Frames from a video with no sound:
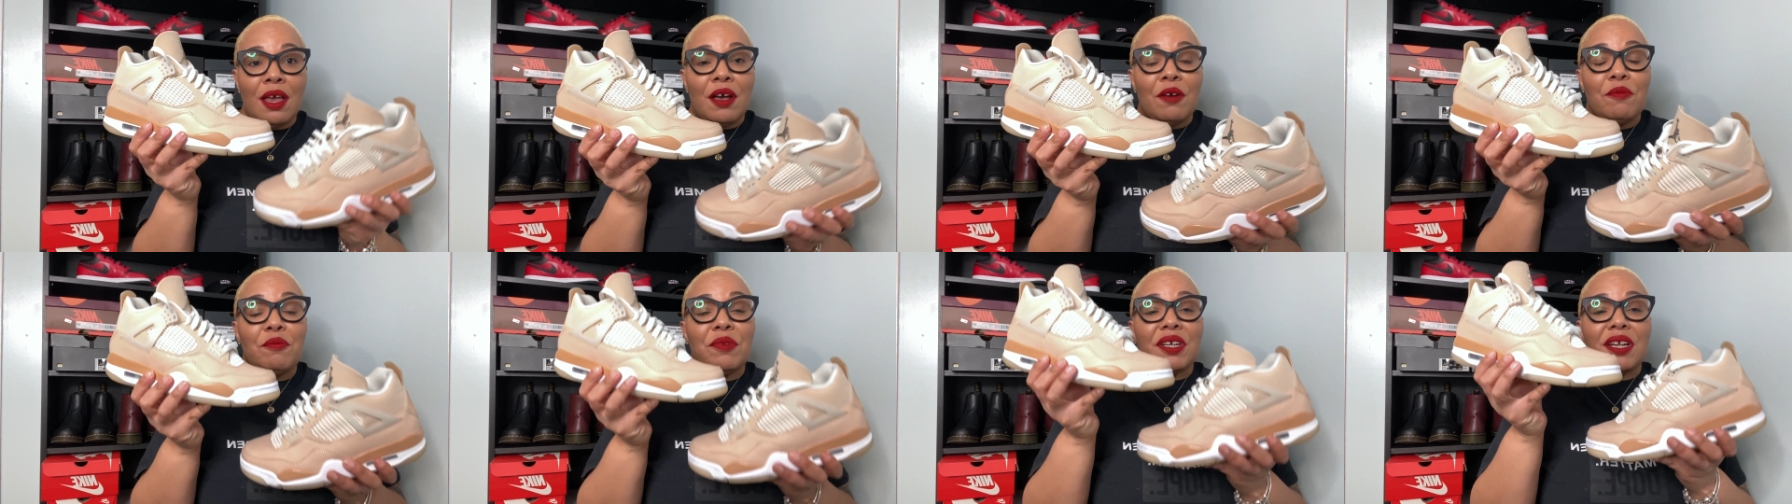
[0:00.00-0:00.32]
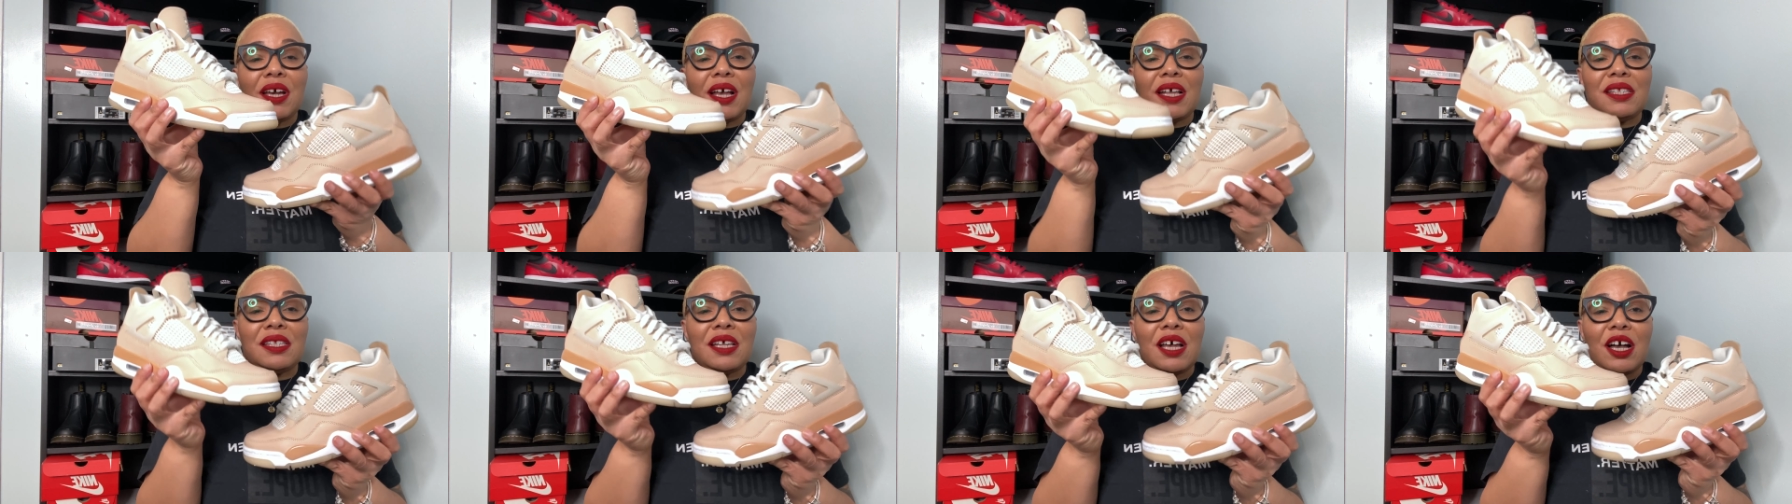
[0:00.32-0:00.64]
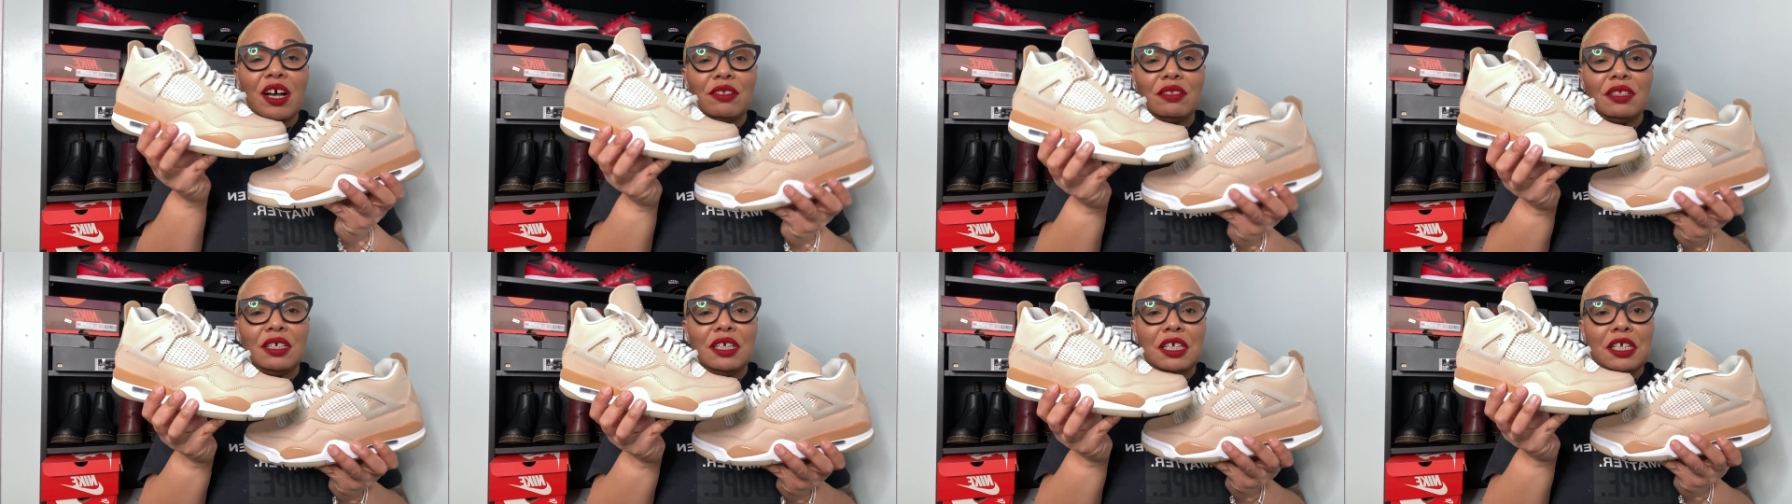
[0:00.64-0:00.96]
When I
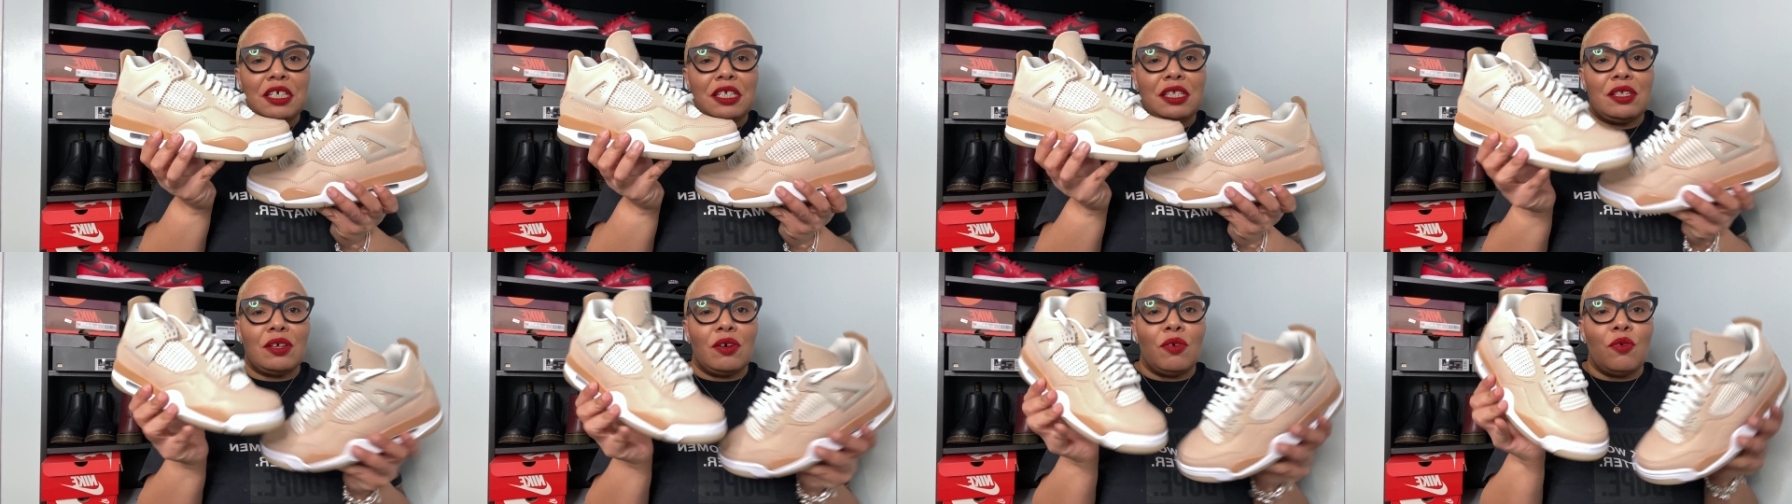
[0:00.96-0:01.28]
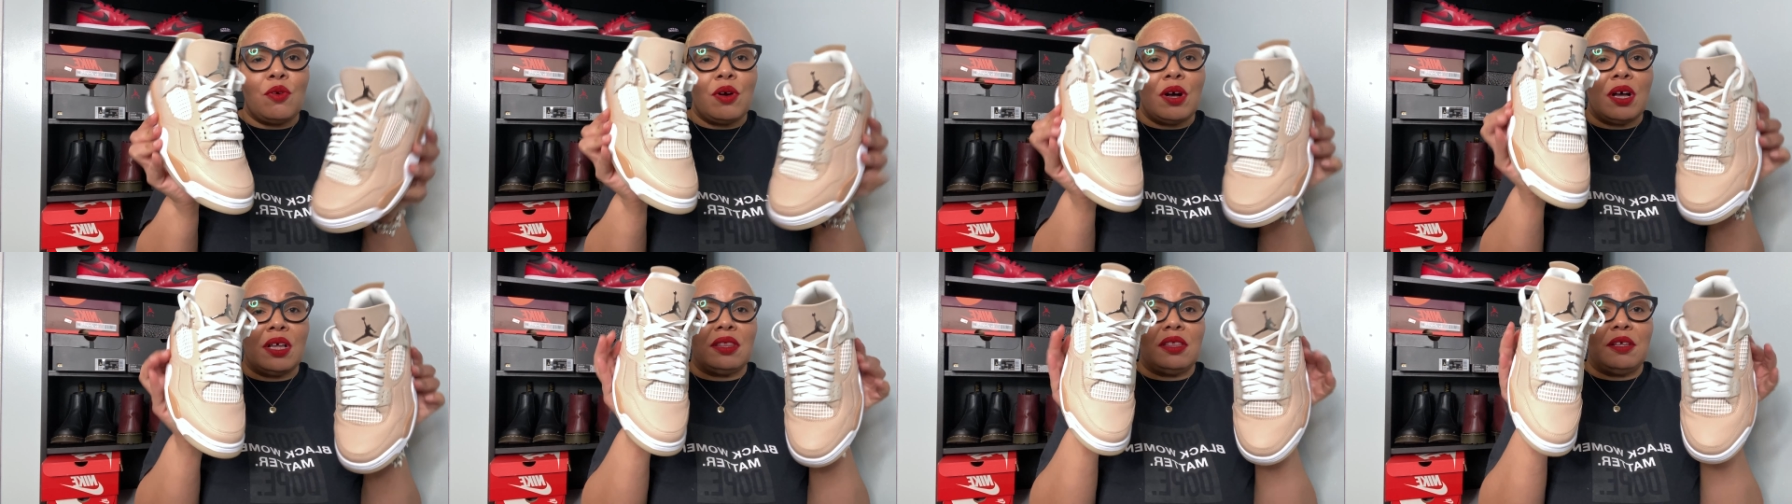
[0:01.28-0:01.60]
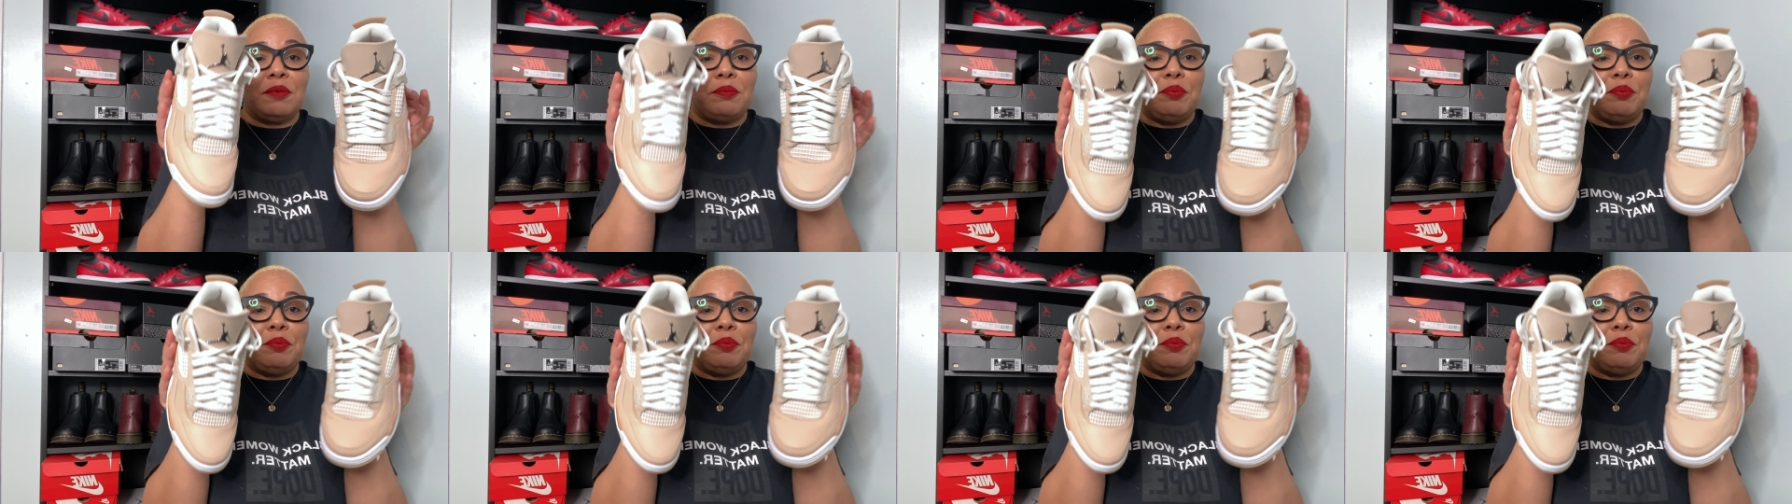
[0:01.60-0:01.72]
saw these on the